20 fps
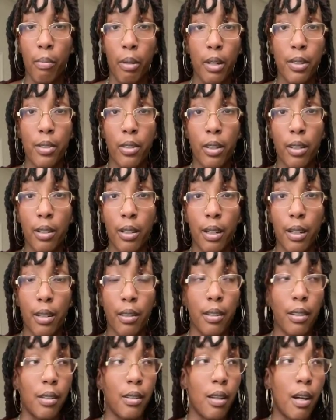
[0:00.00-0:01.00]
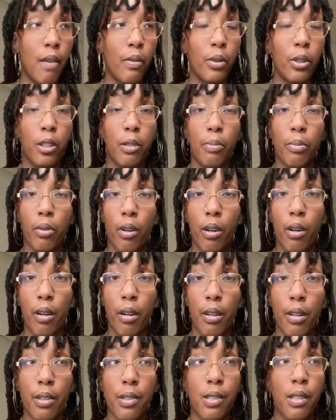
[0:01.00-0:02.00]
Practically naked. They didn't have any
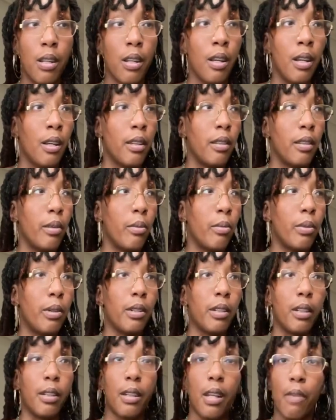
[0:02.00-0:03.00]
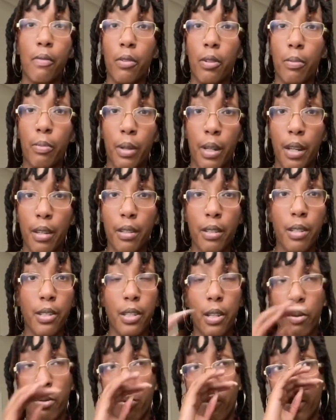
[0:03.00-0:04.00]
bras, didn't have on panties,
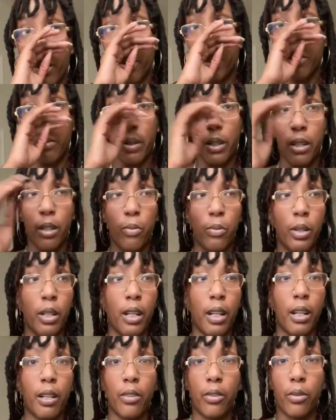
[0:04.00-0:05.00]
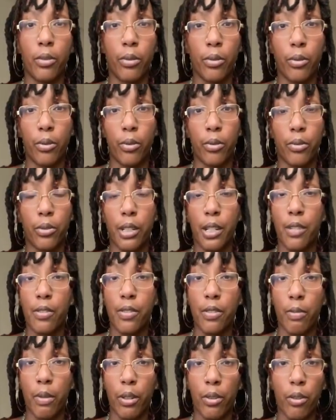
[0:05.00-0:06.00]
they were walking around with like little
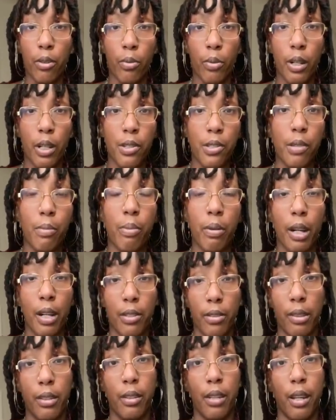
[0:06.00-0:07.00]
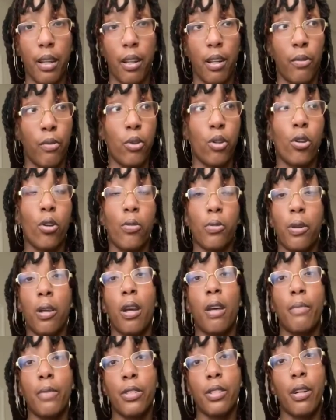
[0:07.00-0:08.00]
things around their waist and practically naked. If you go
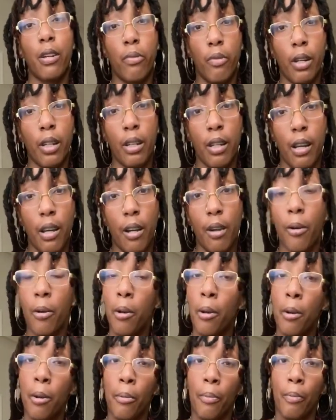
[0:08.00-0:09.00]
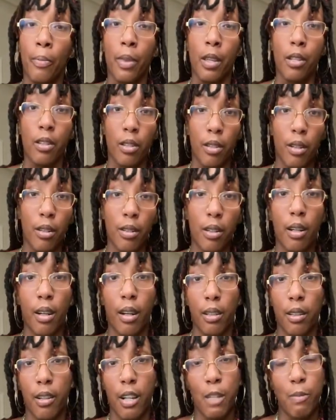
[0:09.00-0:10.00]
into Amazon right now, to the
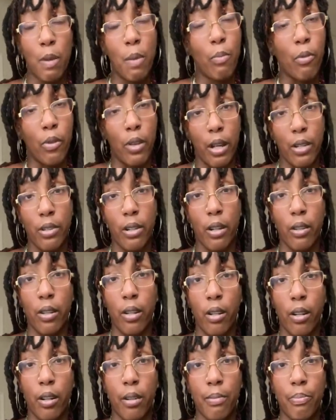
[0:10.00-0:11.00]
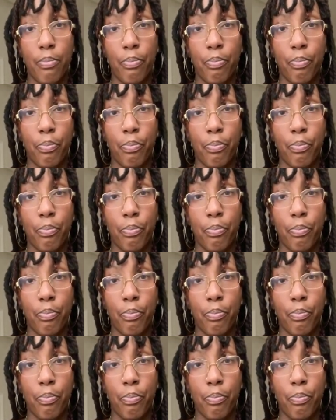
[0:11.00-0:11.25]
uncolonized people, that's how they are.